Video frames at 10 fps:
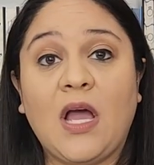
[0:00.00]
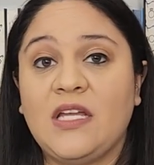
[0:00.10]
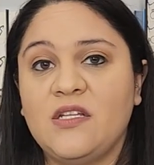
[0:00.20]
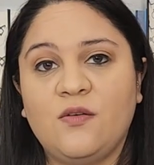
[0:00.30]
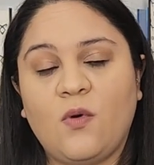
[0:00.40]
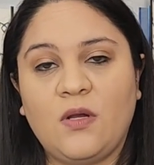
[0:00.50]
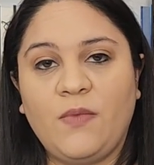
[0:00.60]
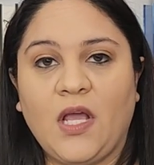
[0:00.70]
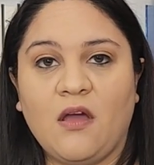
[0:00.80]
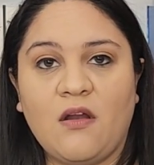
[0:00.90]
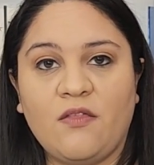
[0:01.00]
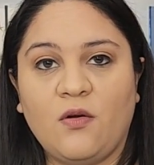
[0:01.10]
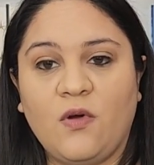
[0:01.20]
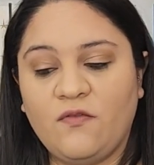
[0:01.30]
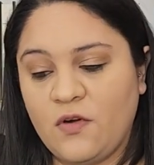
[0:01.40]
I didn't want to pick another
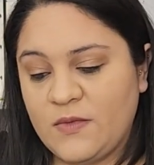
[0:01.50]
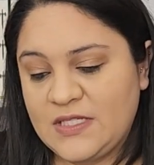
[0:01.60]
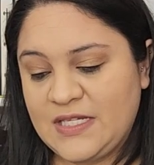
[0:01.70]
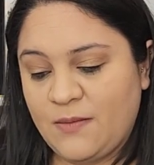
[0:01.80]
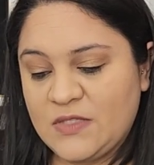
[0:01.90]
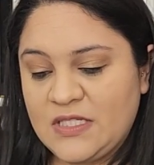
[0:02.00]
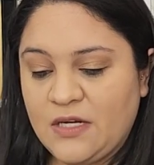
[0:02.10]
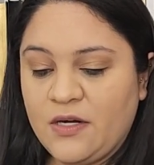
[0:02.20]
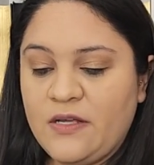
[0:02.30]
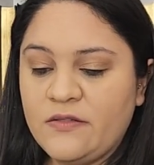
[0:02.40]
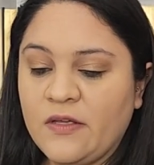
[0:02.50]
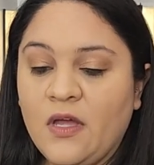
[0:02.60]
one from the same series,